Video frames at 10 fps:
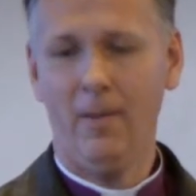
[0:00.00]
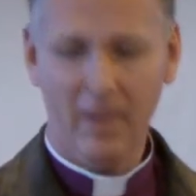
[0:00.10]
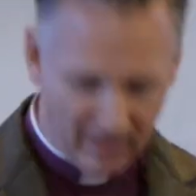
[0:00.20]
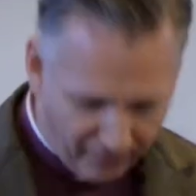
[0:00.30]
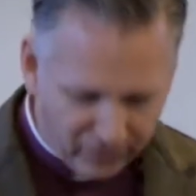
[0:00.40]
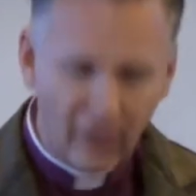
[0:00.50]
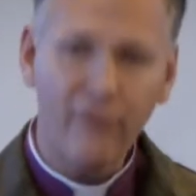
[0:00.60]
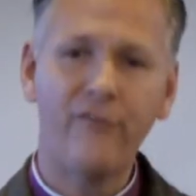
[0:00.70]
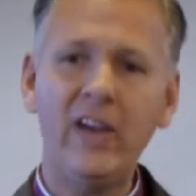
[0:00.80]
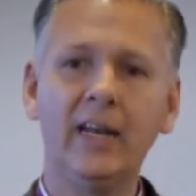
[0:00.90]
I mean, the, the
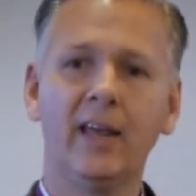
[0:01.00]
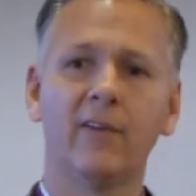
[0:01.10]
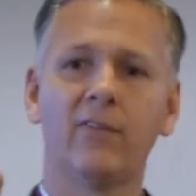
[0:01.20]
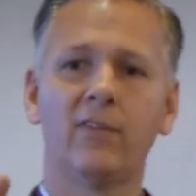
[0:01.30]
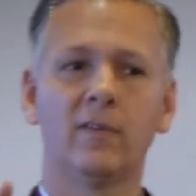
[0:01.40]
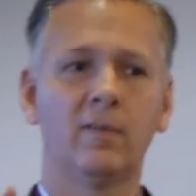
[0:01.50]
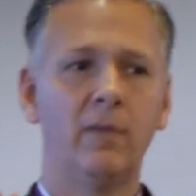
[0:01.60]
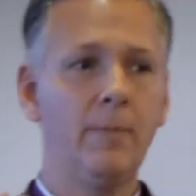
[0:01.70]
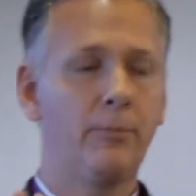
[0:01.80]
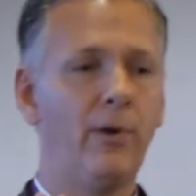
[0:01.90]
feeling of,
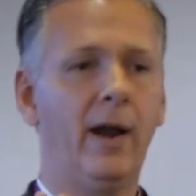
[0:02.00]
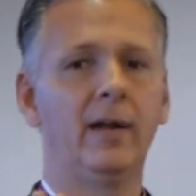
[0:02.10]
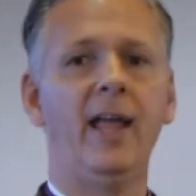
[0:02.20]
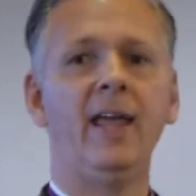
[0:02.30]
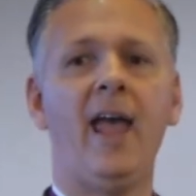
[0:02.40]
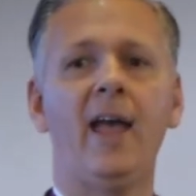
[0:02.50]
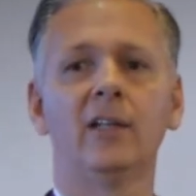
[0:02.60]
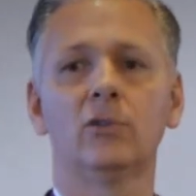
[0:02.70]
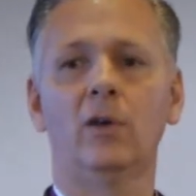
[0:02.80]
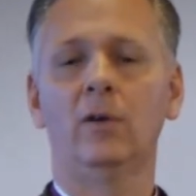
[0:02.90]
in prayer, laying
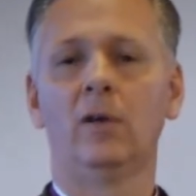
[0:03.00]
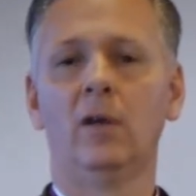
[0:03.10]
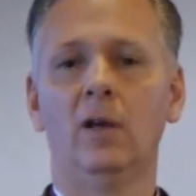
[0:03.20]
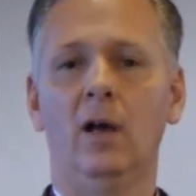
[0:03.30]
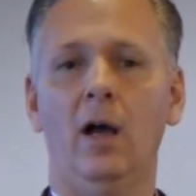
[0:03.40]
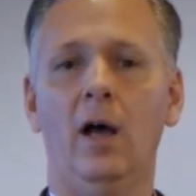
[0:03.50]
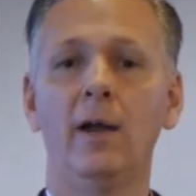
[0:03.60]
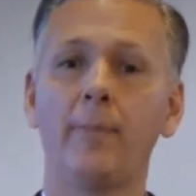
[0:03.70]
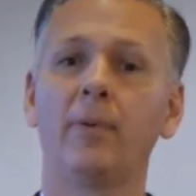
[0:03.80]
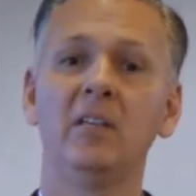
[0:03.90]
hands on a
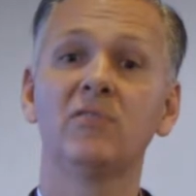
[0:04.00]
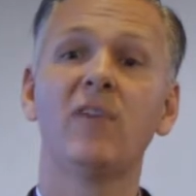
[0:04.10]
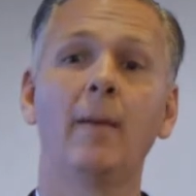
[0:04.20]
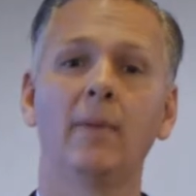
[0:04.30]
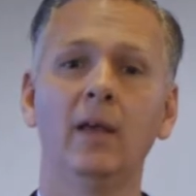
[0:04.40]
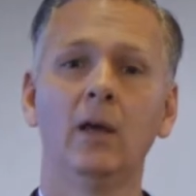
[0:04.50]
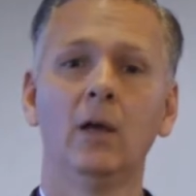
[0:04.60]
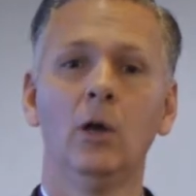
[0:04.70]
Nepalese family,